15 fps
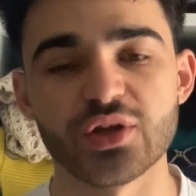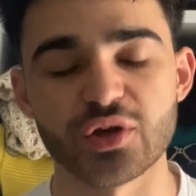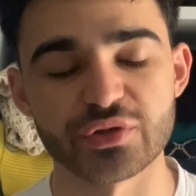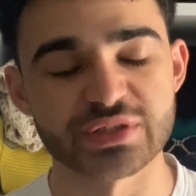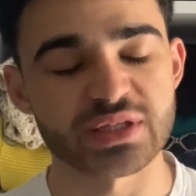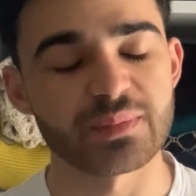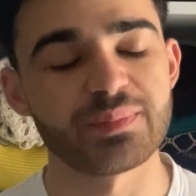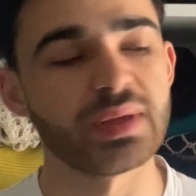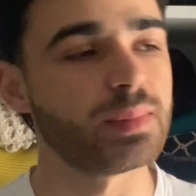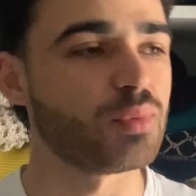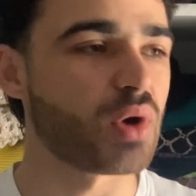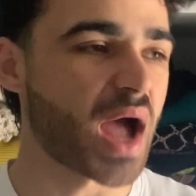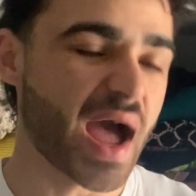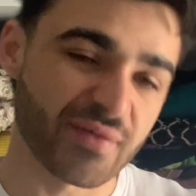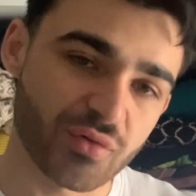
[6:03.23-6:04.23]
Some people
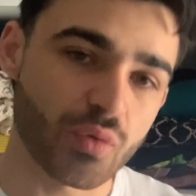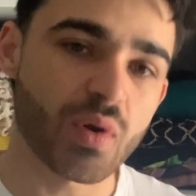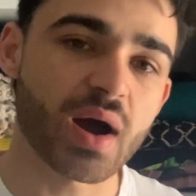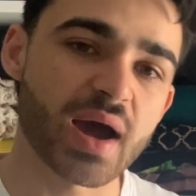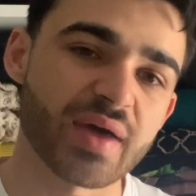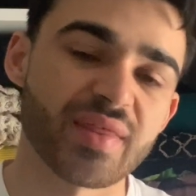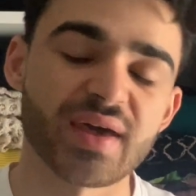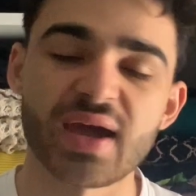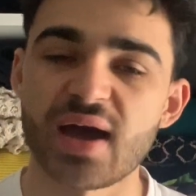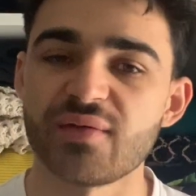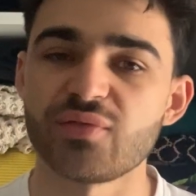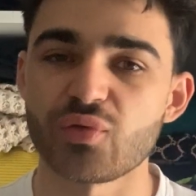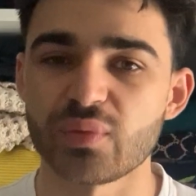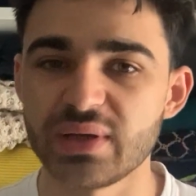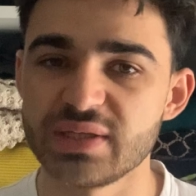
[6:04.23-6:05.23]
have a why, they have
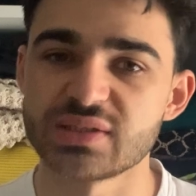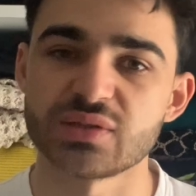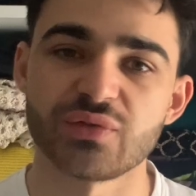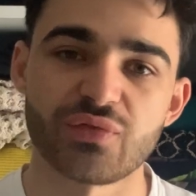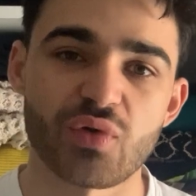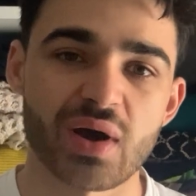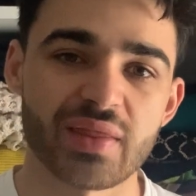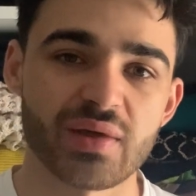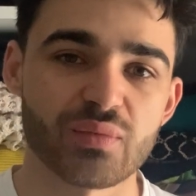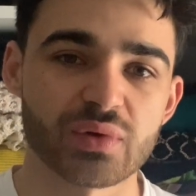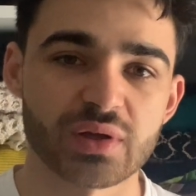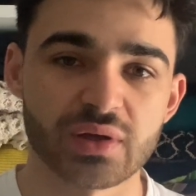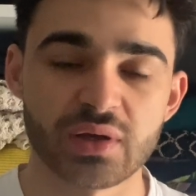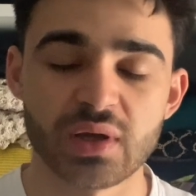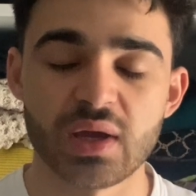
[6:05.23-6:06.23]
a reason of why they want
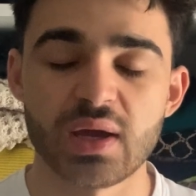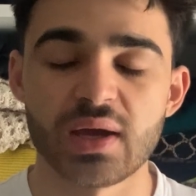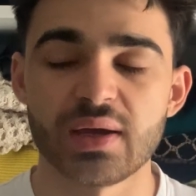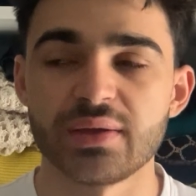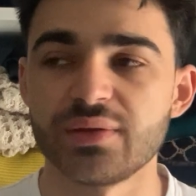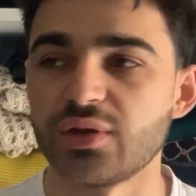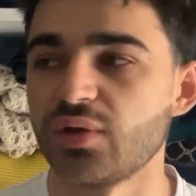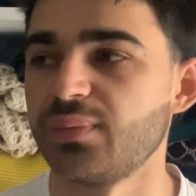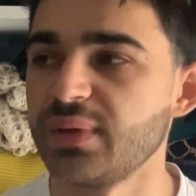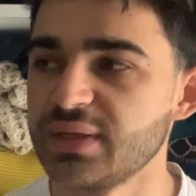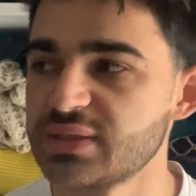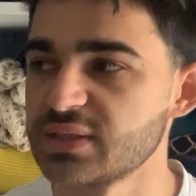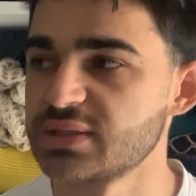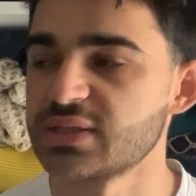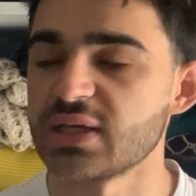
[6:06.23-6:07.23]
to, be
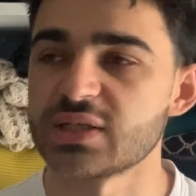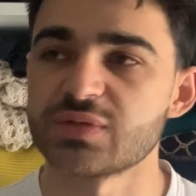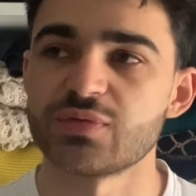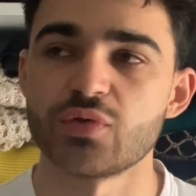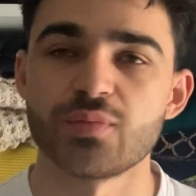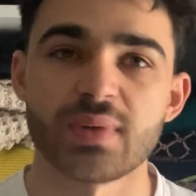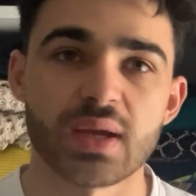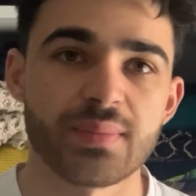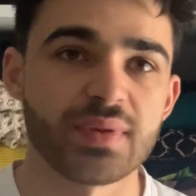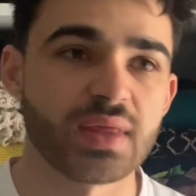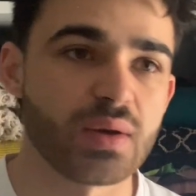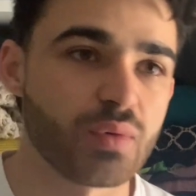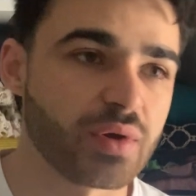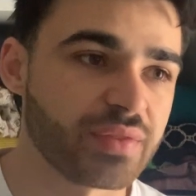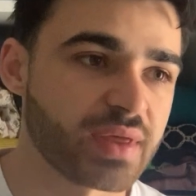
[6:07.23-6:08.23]
successful. Maybe
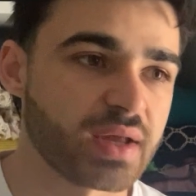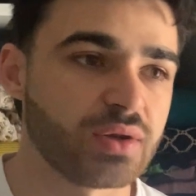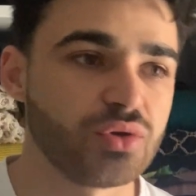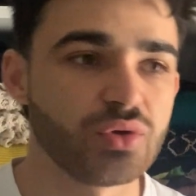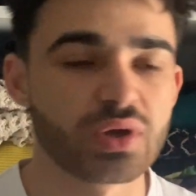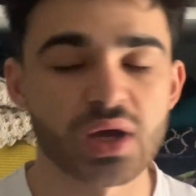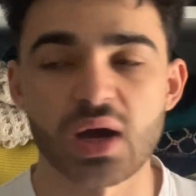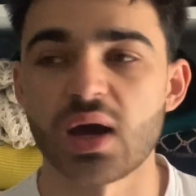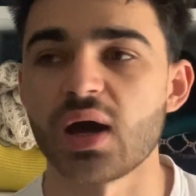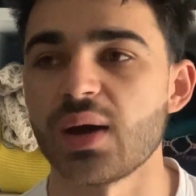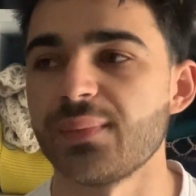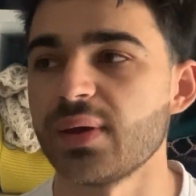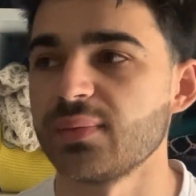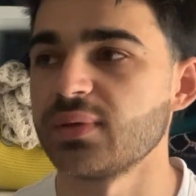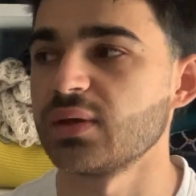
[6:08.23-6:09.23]
they want that new car,
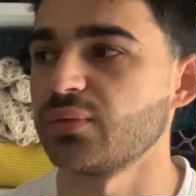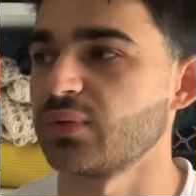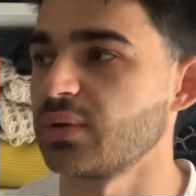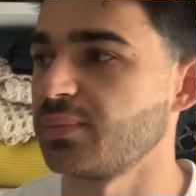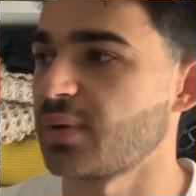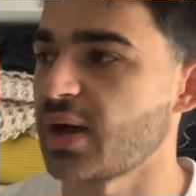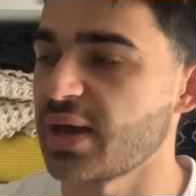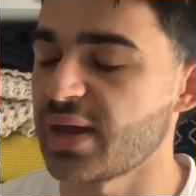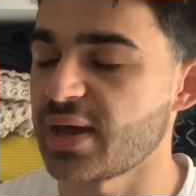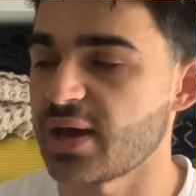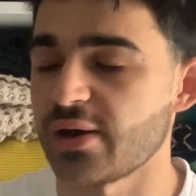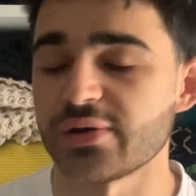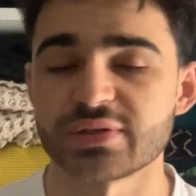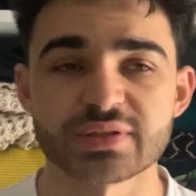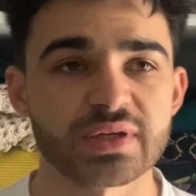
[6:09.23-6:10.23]
maybe they want to buy a
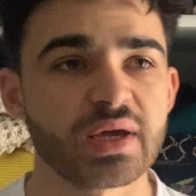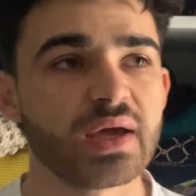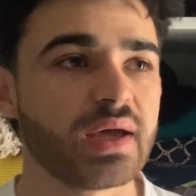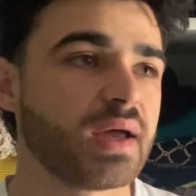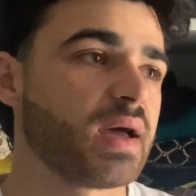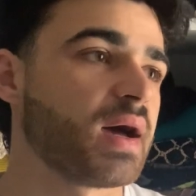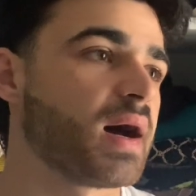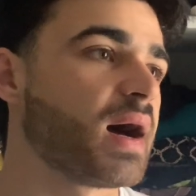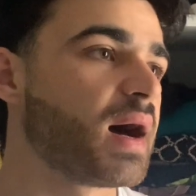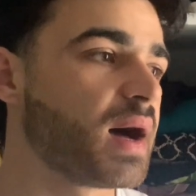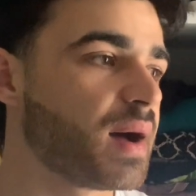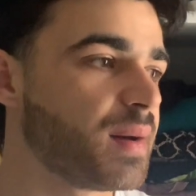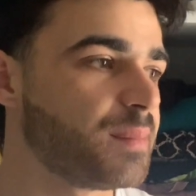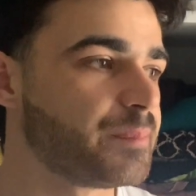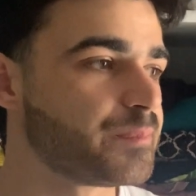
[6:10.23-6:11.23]
house.
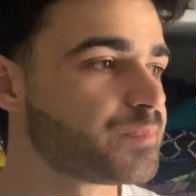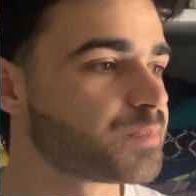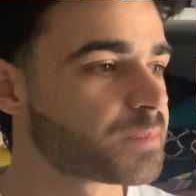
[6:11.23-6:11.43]
Um,